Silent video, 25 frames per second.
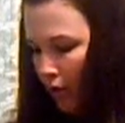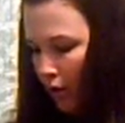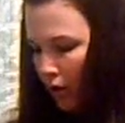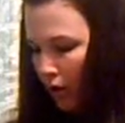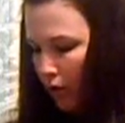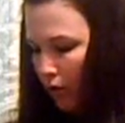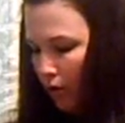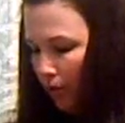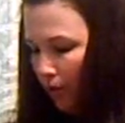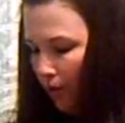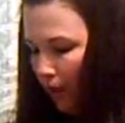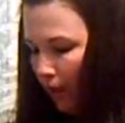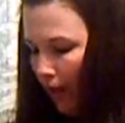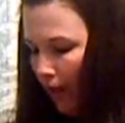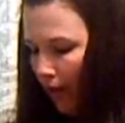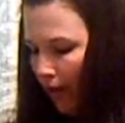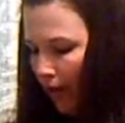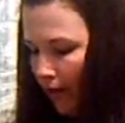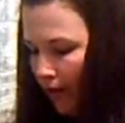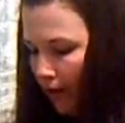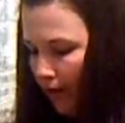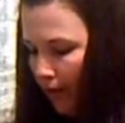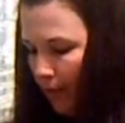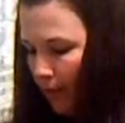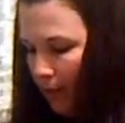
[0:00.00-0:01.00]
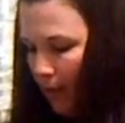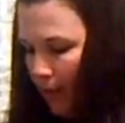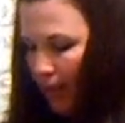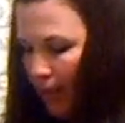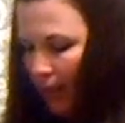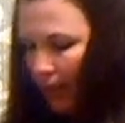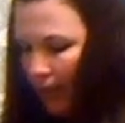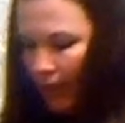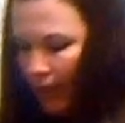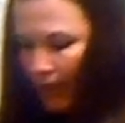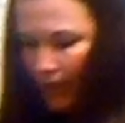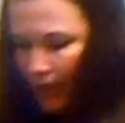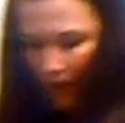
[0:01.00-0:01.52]
So once you cut
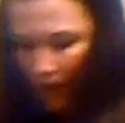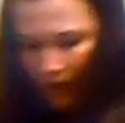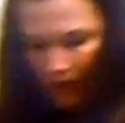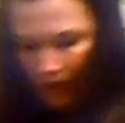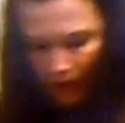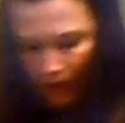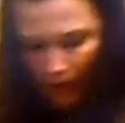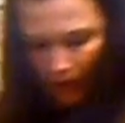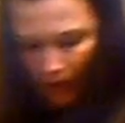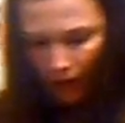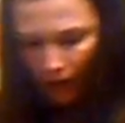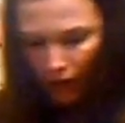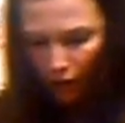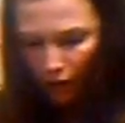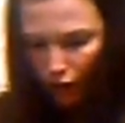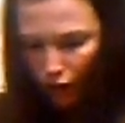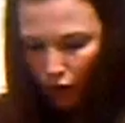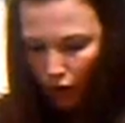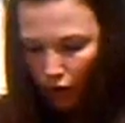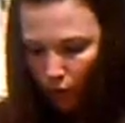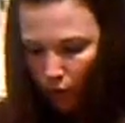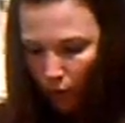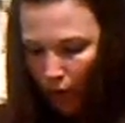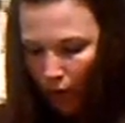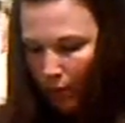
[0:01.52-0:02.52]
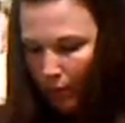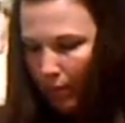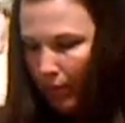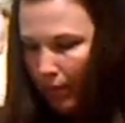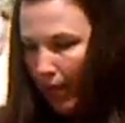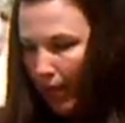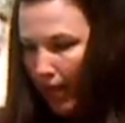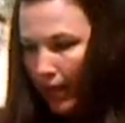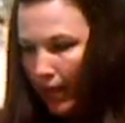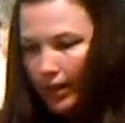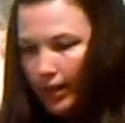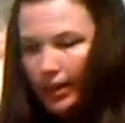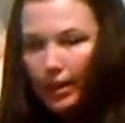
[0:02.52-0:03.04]
them into slices, you just
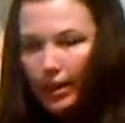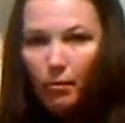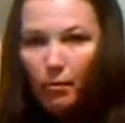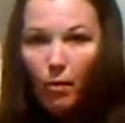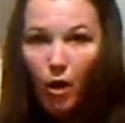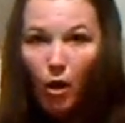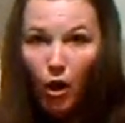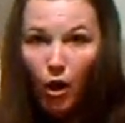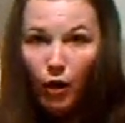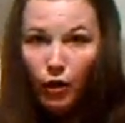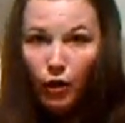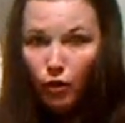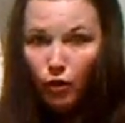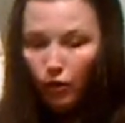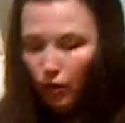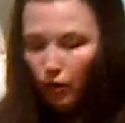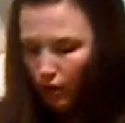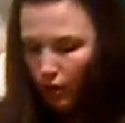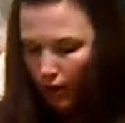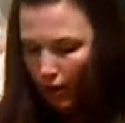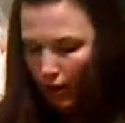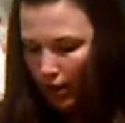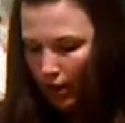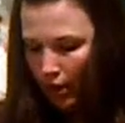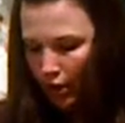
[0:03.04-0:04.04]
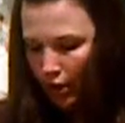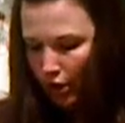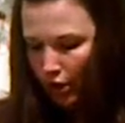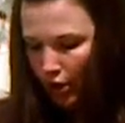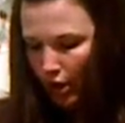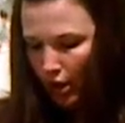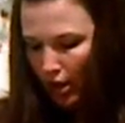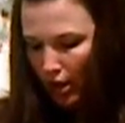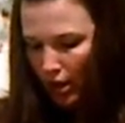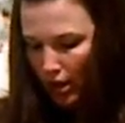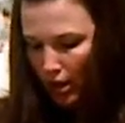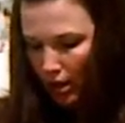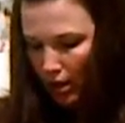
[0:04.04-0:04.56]
want to place them on your
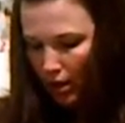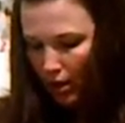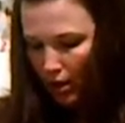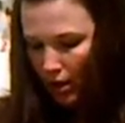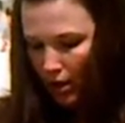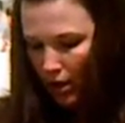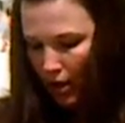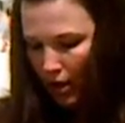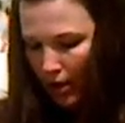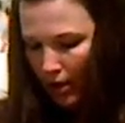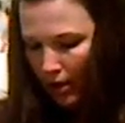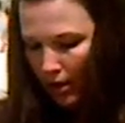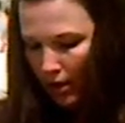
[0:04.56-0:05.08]
cookie sheet.